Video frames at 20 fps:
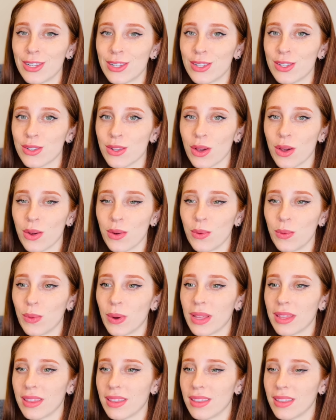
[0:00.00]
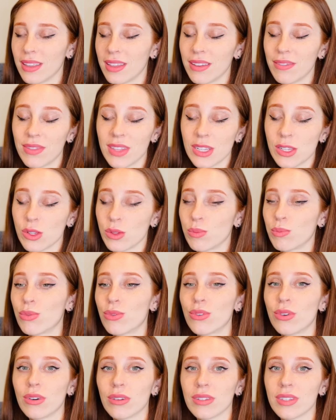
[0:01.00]
So if this is
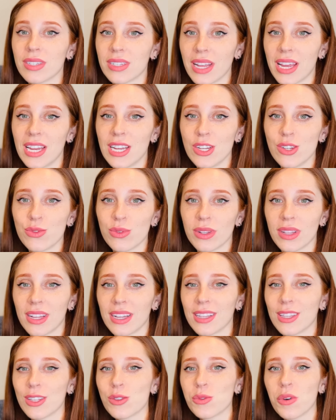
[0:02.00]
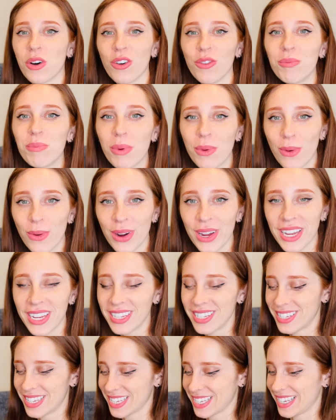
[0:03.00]
brought on stage with like the 12
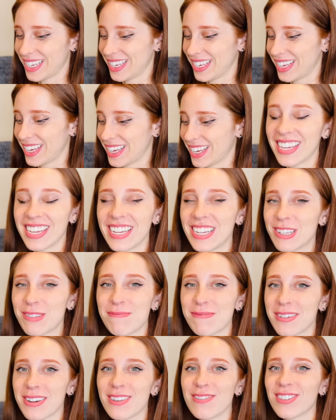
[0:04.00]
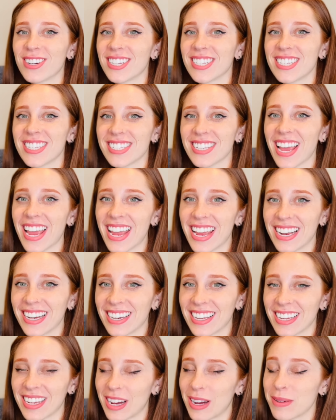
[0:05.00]
points, and like, he's pretty much saying
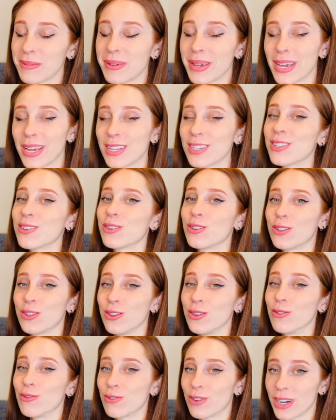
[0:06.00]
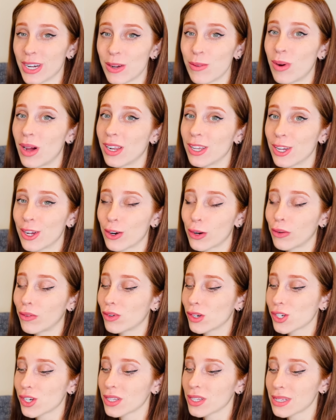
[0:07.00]
like, I'm here to do really well at
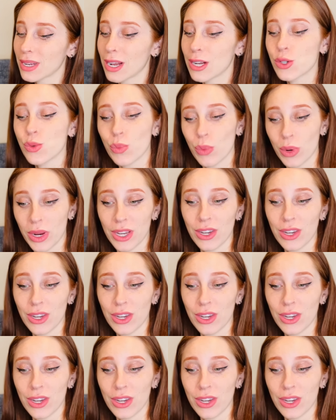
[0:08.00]
Eurovision / win